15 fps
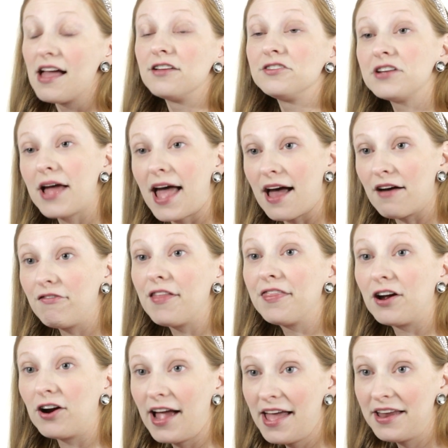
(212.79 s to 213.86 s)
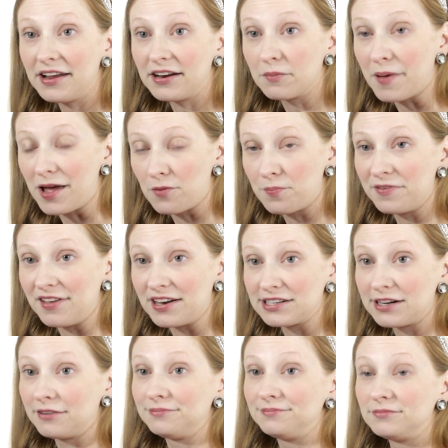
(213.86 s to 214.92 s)
to have their head in a better
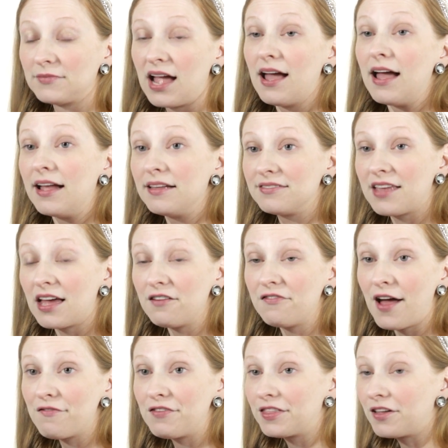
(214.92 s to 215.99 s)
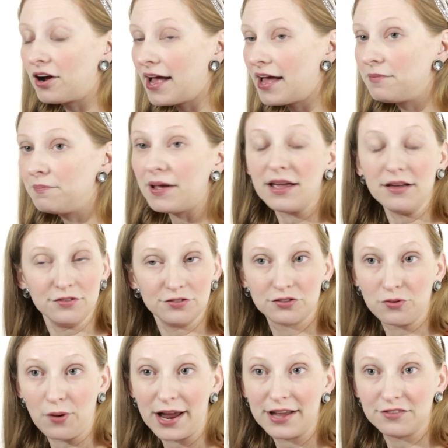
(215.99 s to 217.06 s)
position. Instead of having their head be
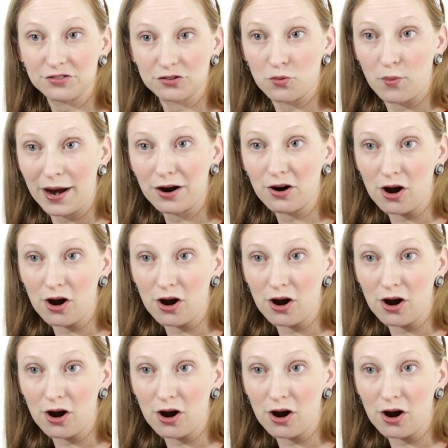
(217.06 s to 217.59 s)
straight, square